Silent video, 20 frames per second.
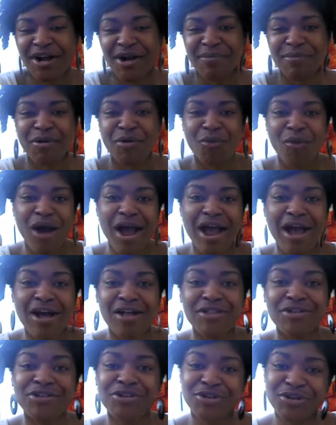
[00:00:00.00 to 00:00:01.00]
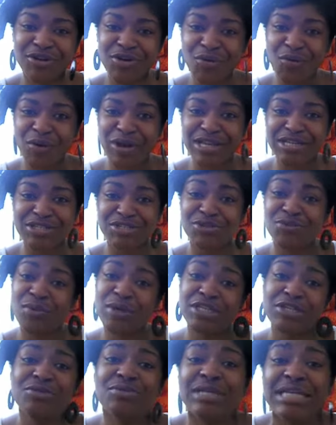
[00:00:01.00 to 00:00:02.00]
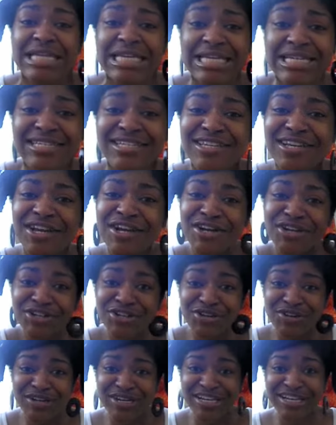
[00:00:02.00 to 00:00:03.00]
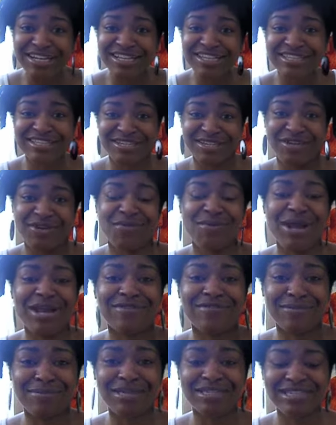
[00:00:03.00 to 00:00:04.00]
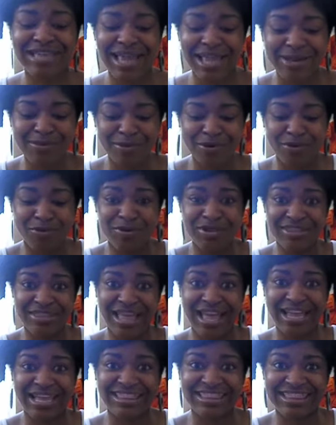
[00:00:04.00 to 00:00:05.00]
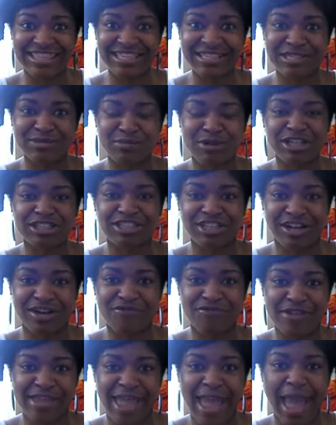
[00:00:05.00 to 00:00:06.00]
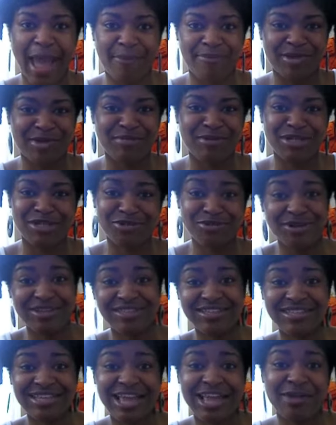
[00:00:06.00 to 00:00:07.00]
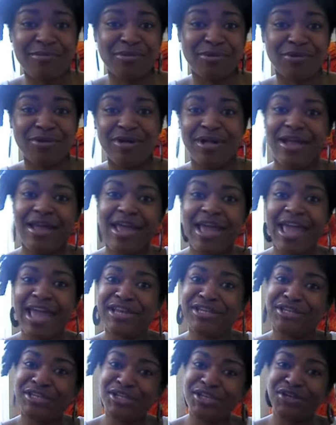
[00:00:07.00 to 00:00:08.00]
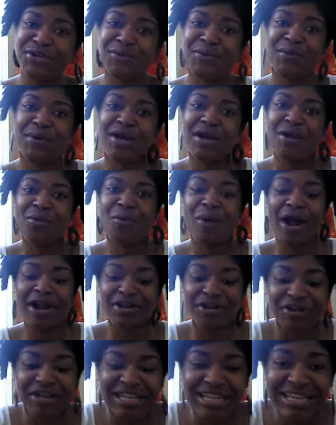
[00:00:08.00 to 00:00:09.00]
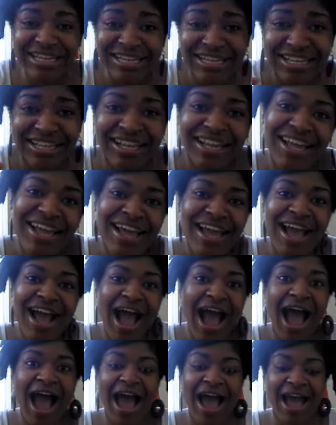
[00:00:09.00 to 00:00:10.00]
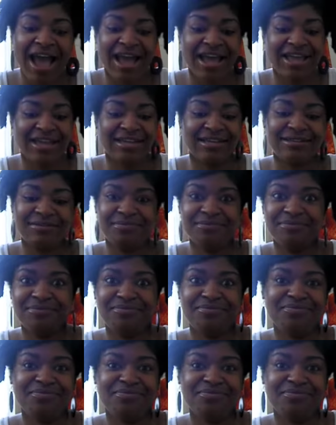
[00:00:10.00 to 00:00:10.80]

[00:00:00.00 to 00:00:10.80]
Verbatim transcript: um, a while you're going to when you eat you're going to sit away from the table with like this much of gap in between the table and you while you're eating i